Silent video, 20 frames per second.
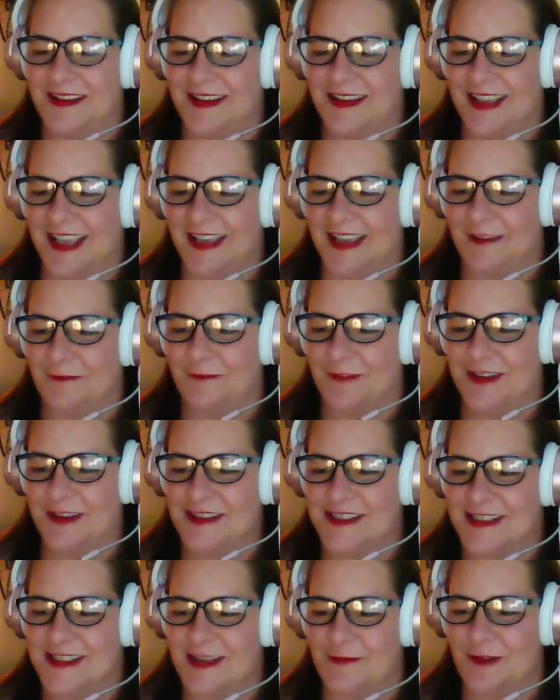And when
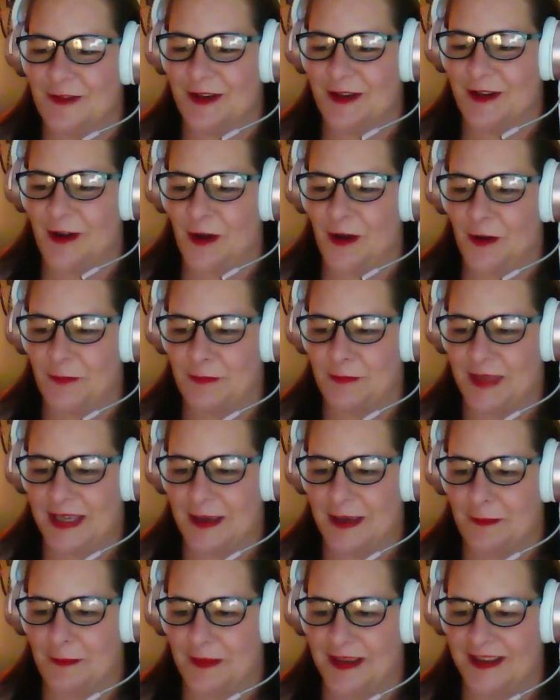someone called me
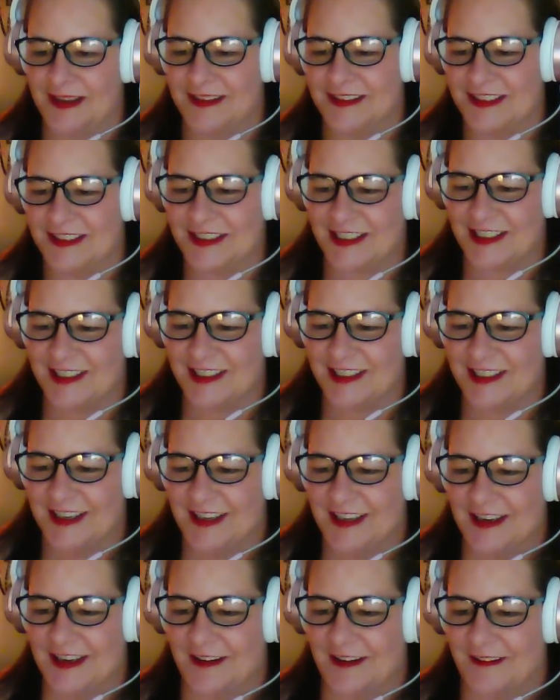a bitch,
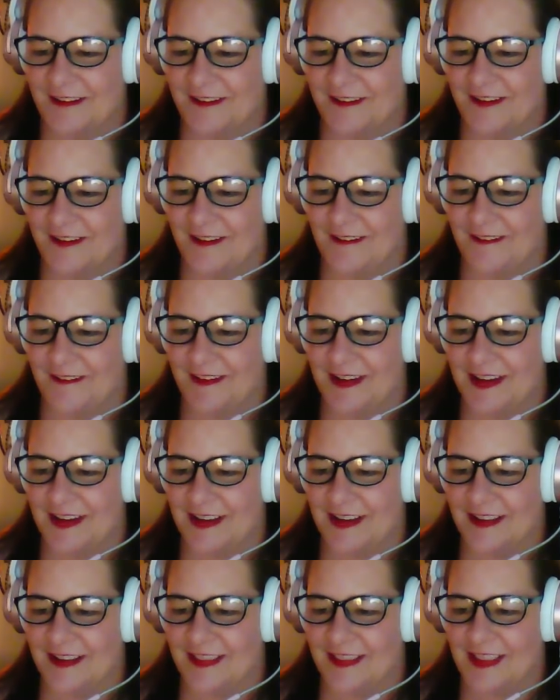
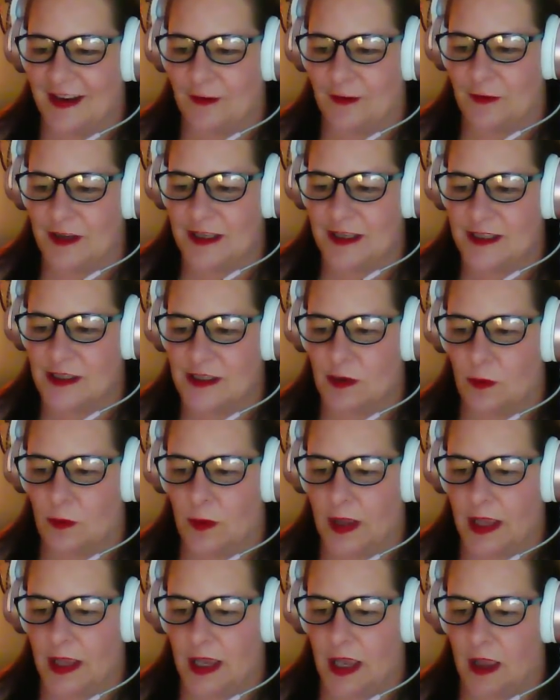there is a
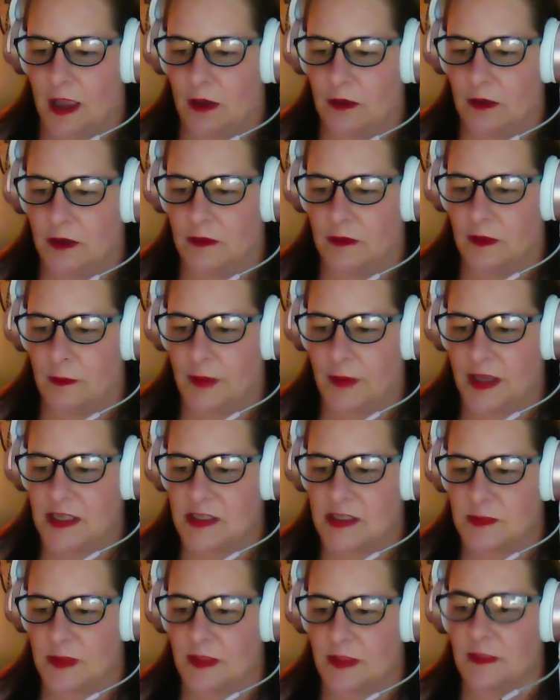way out in the
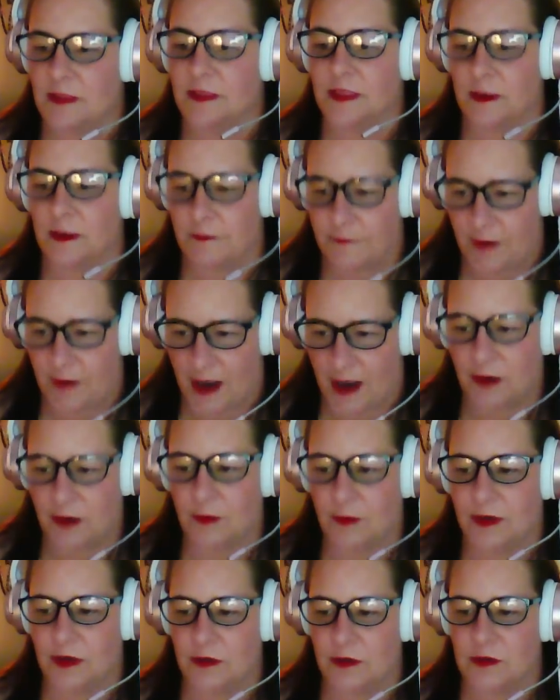basement. The fire
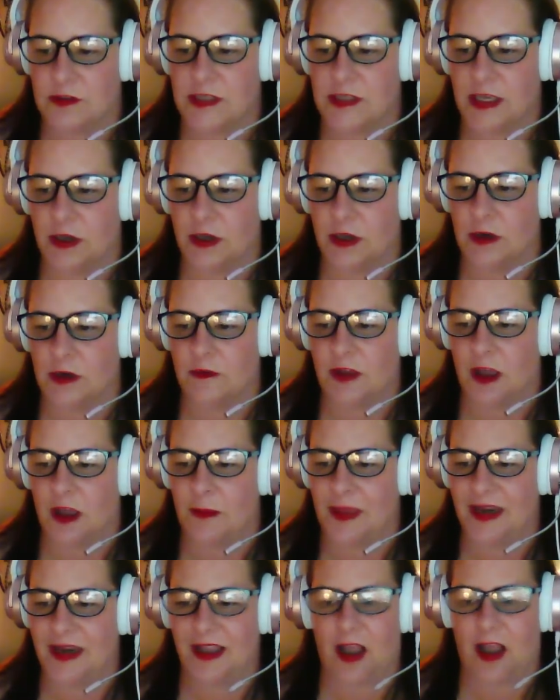windows, they could have come
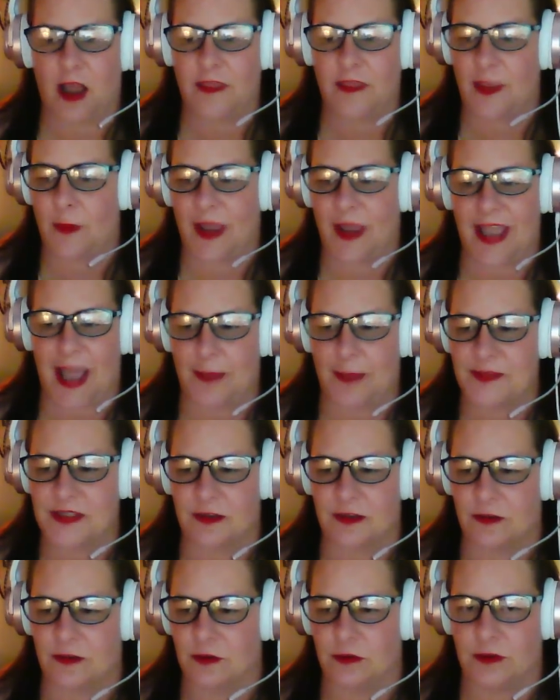in and gone that way.
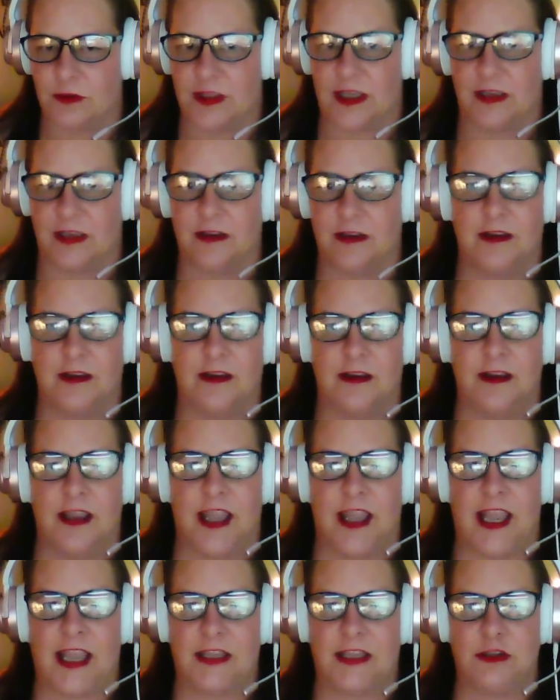Absolutely.
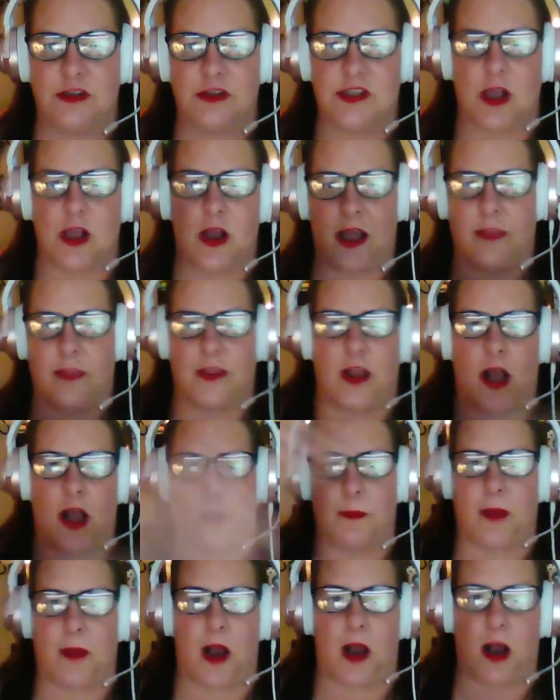And you saw how the
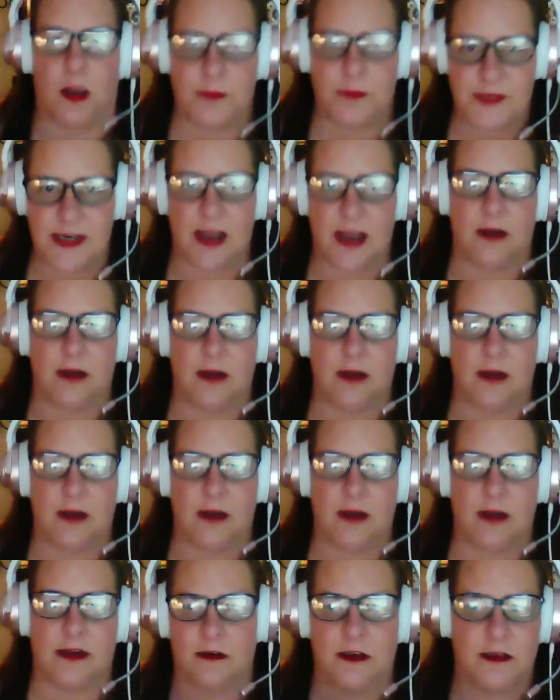cop hops down
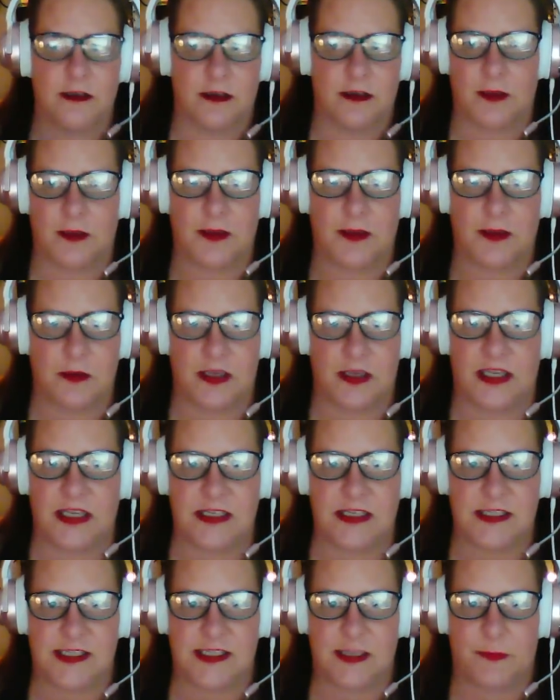in there.
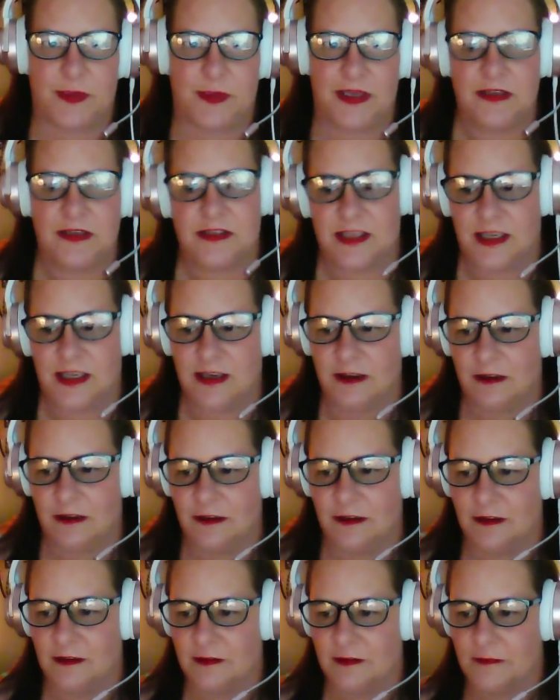Easy peasy.